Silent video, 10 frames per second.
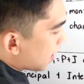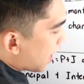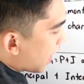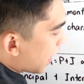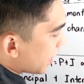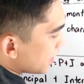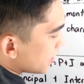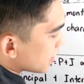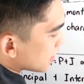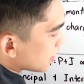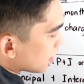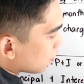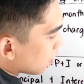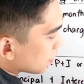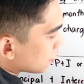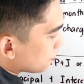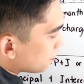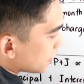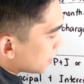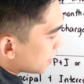I is equal to
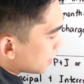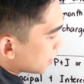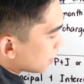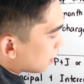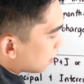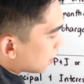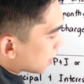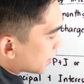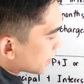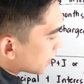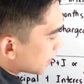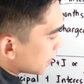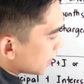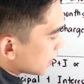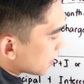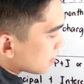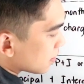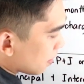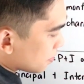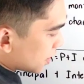PRT.
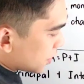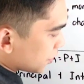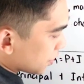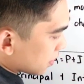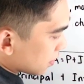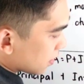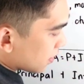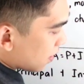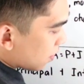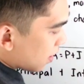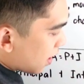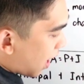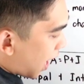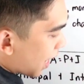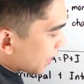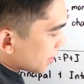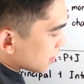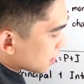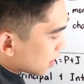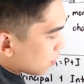Substitute. I
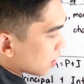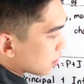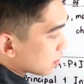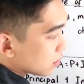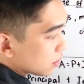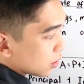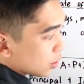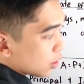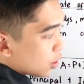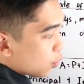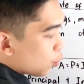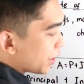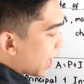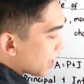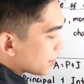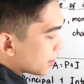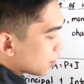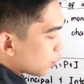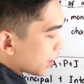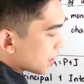is equal to
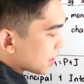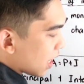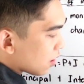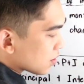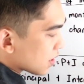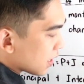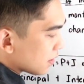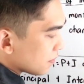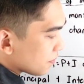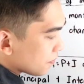120,000